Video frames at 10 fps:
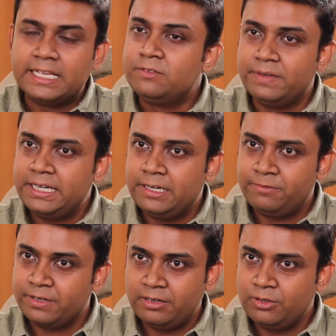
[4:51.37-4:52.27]
it's very
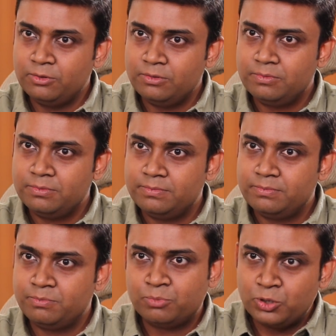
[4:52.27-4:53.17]
difficult to
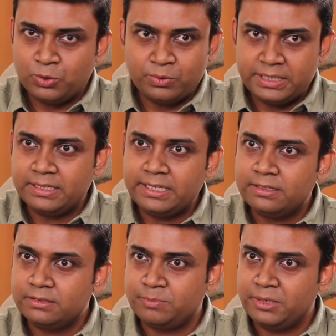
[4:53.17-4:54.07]
put you in
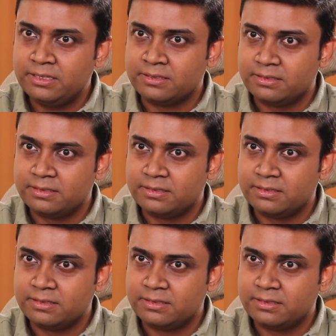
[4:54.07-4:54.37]
inner space.